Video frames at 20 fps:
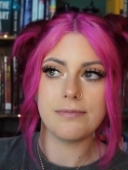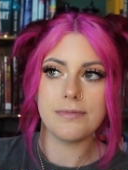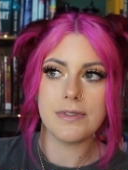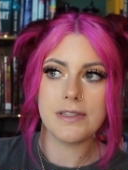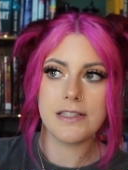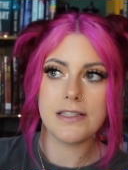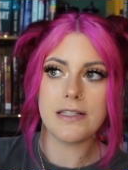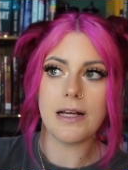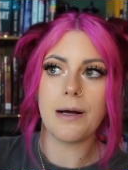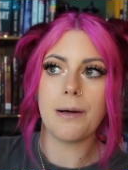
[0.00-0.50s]

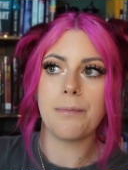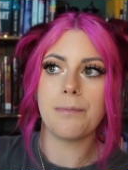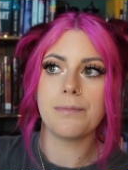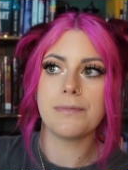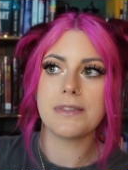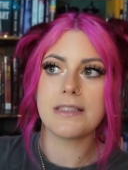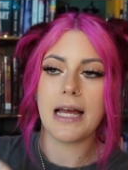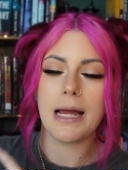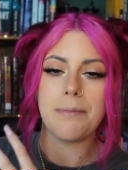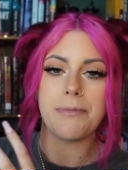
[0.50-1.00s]

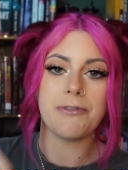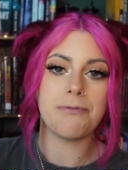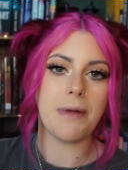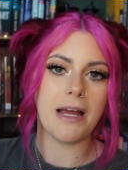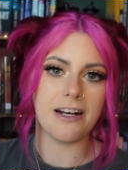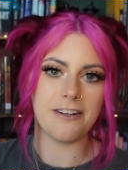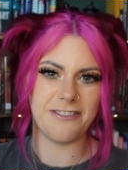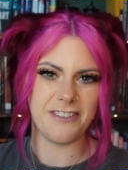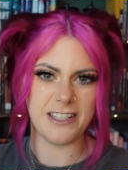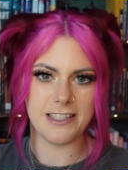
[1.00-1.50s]
some type of
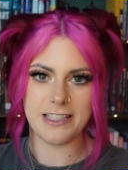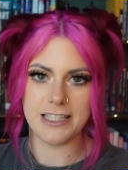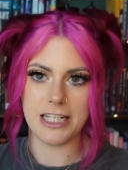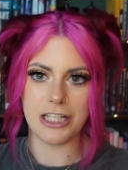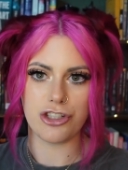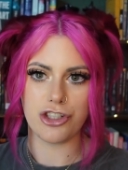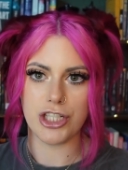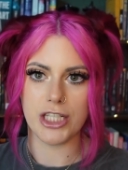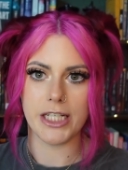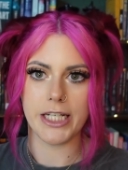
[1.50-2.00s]

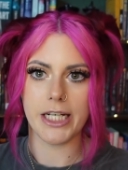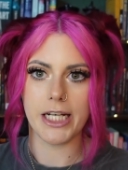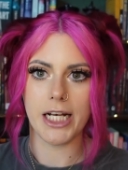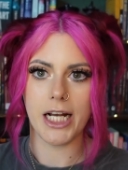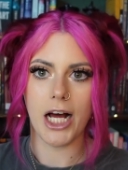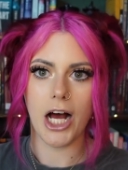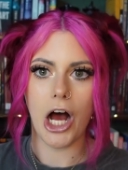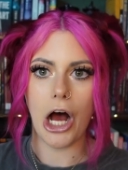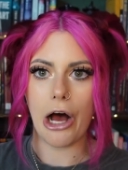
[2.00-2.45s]
manifestation